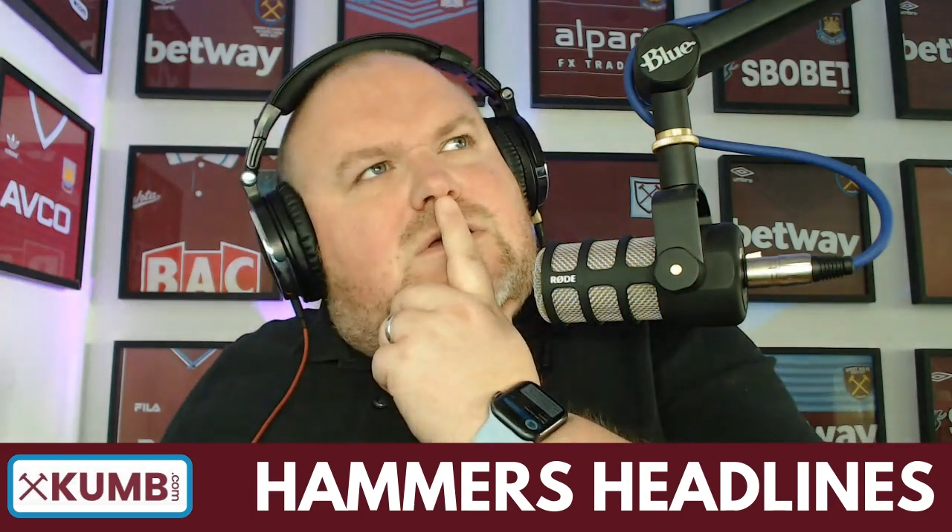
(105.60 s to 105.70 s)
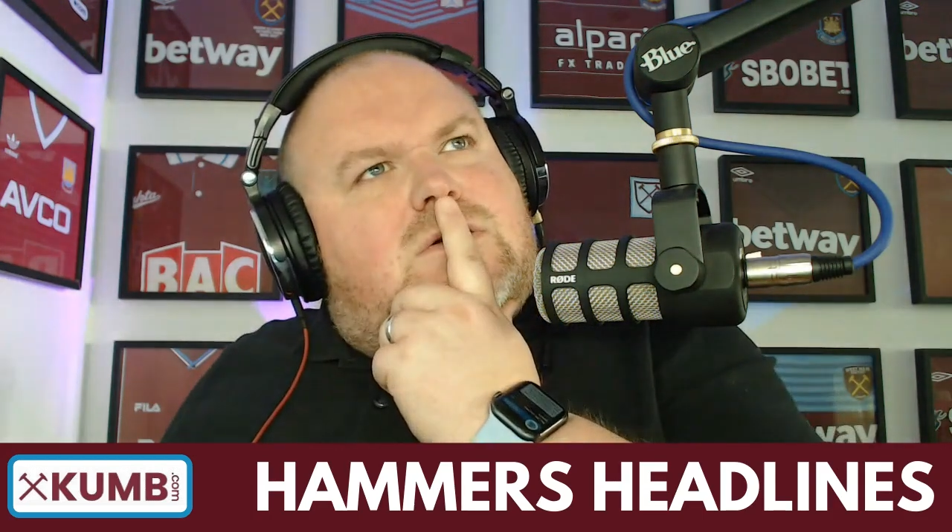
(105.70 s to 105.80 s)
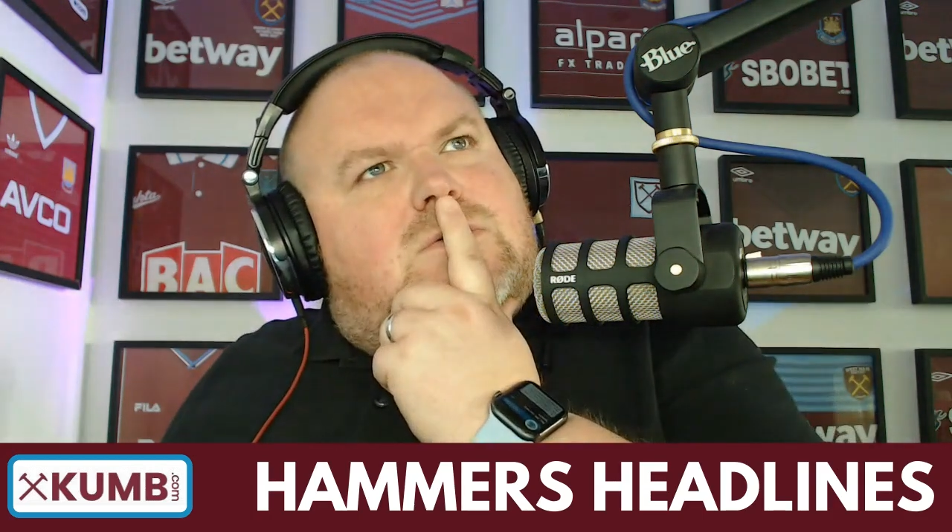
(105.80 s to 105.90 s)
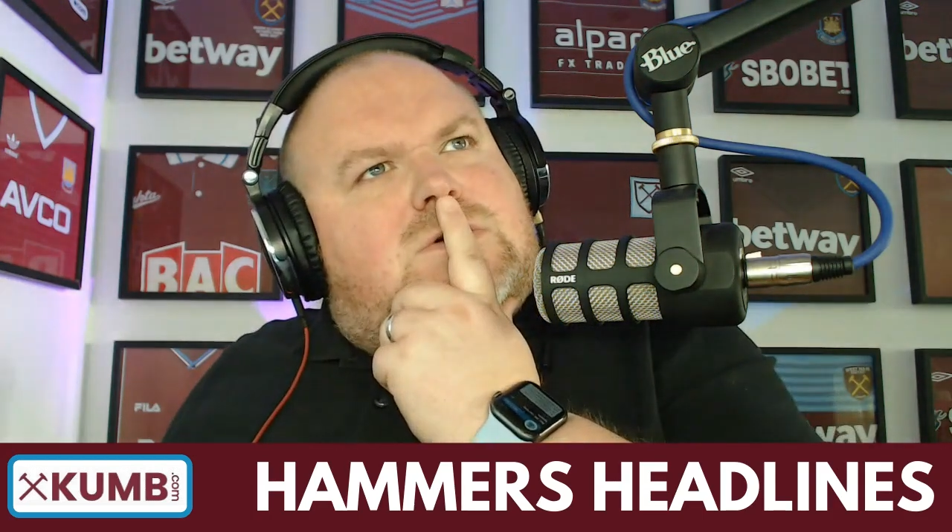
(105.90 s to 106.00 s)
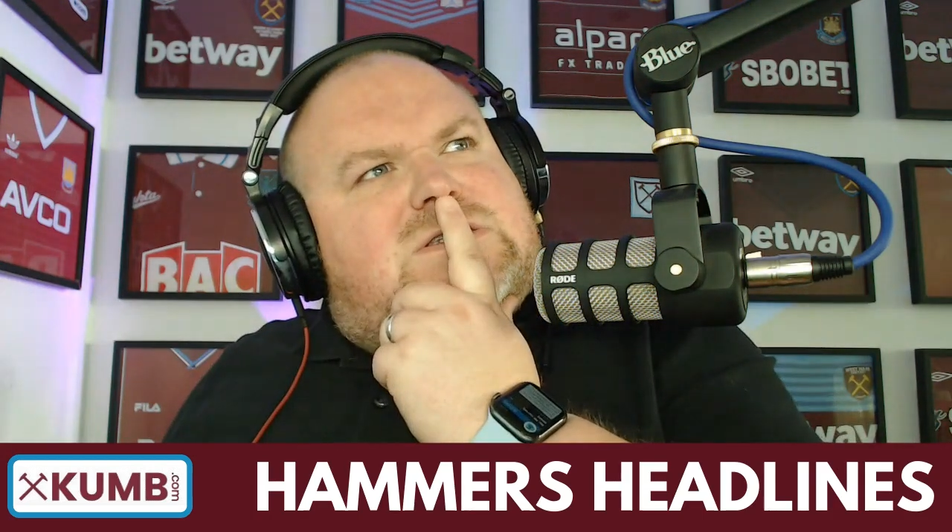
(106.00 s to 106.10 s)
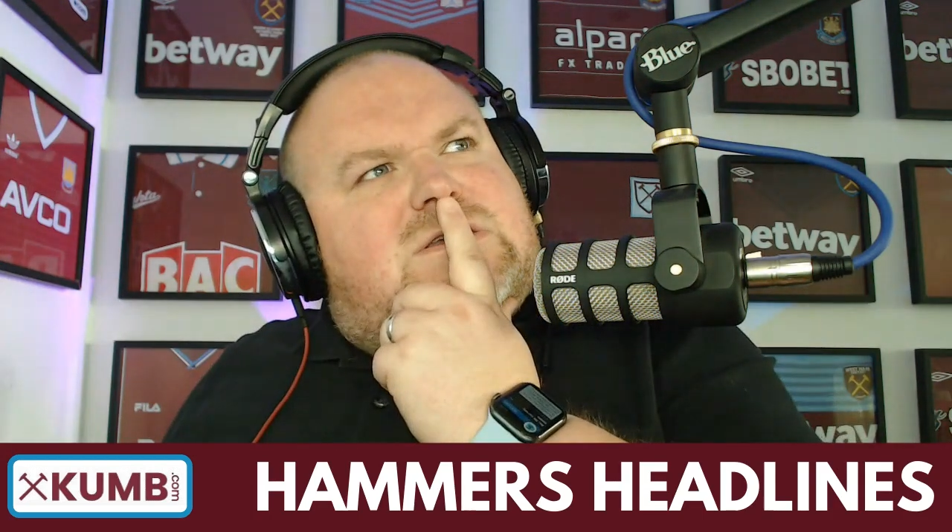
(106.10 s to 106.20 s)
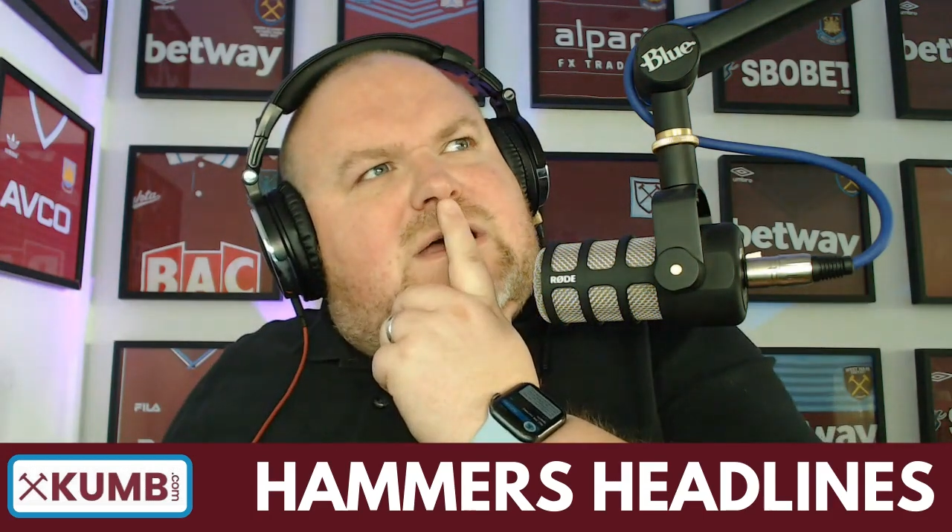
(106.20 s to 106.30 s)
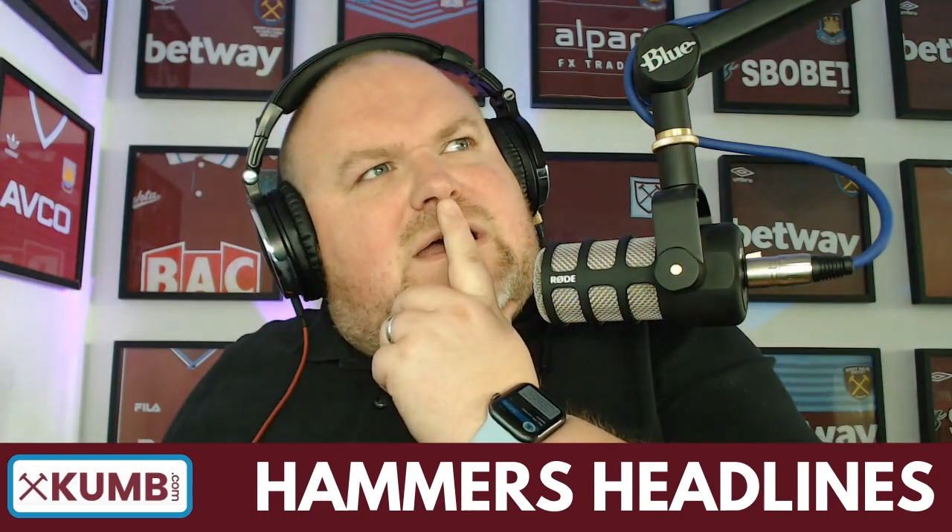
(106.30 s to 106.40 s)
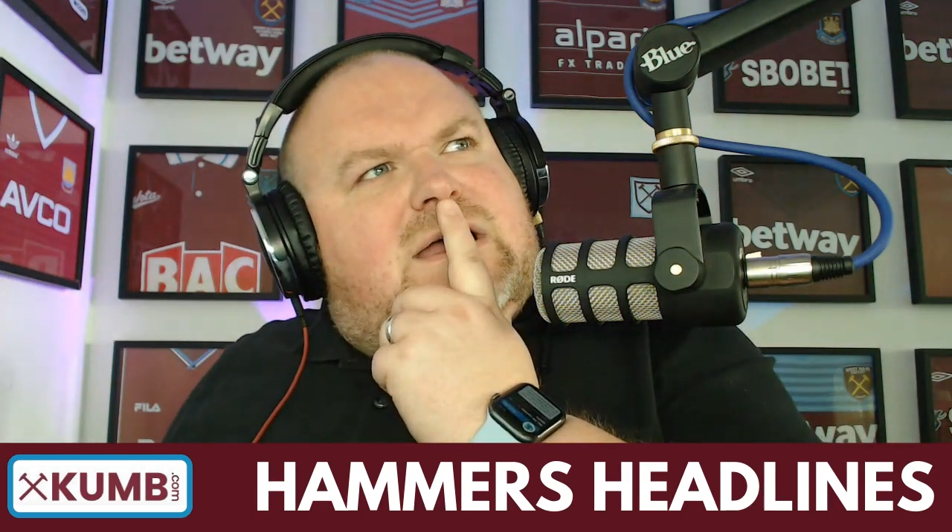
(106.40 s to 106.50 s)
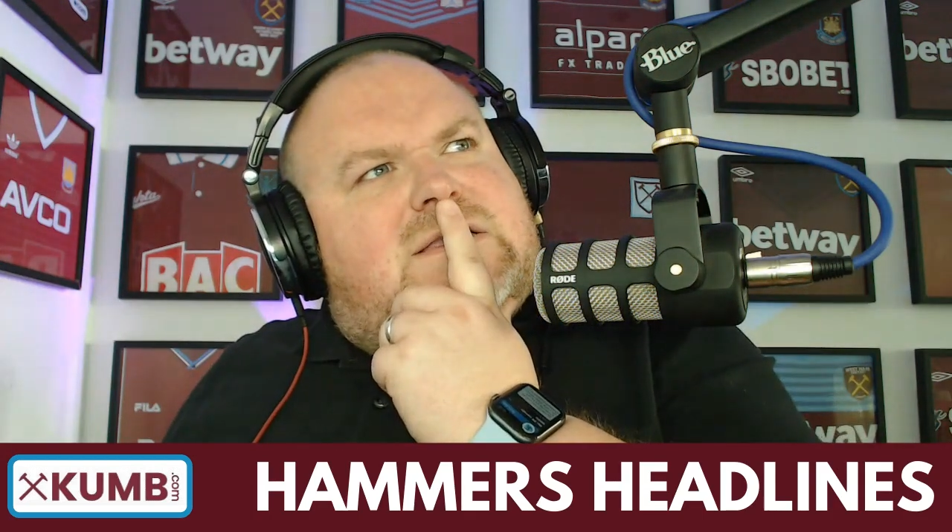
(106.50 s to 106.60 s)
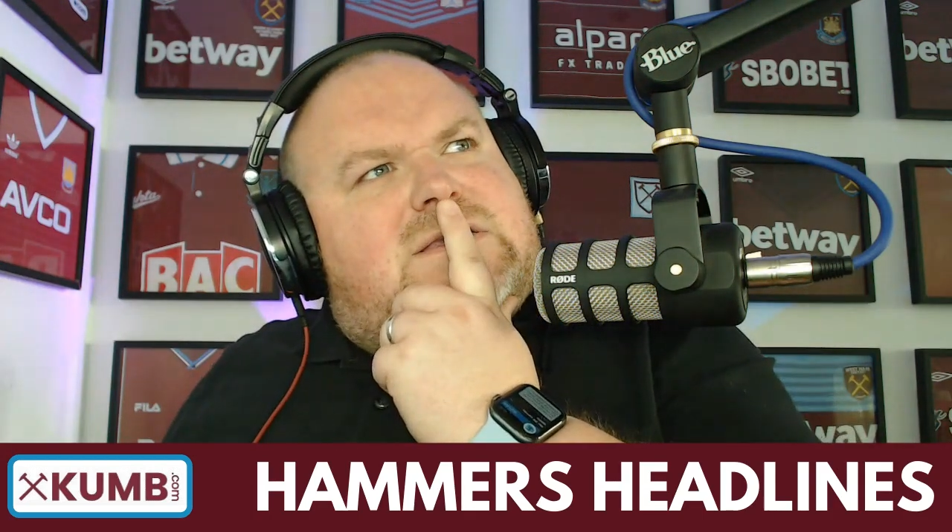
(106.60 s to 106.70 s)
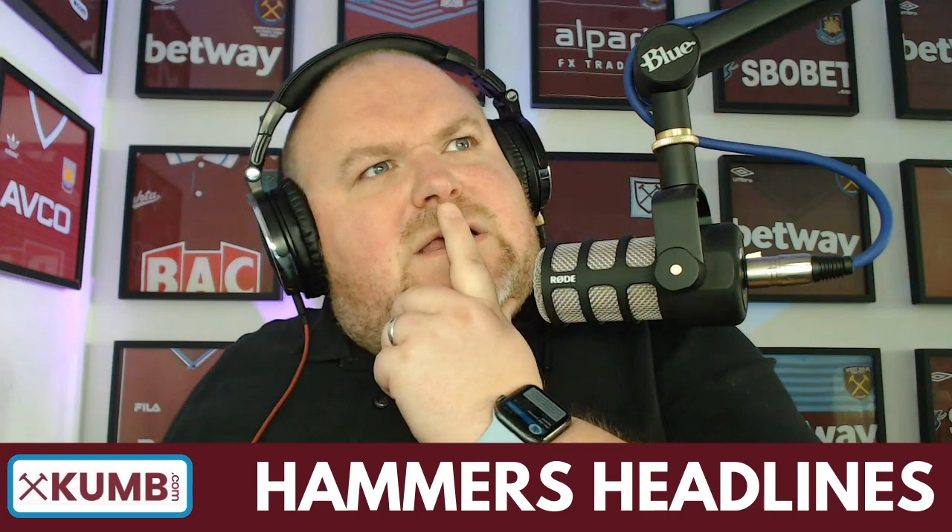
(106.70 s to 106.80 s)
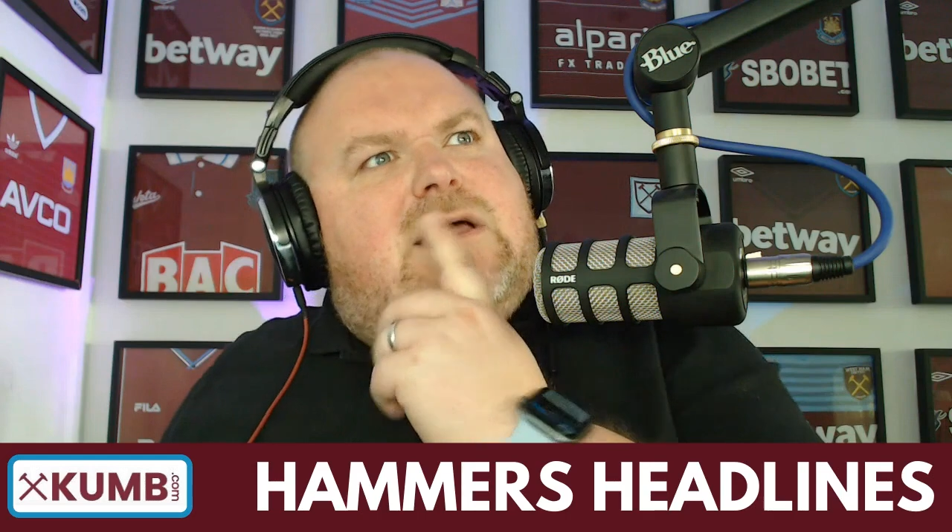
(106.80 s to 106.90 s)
also had.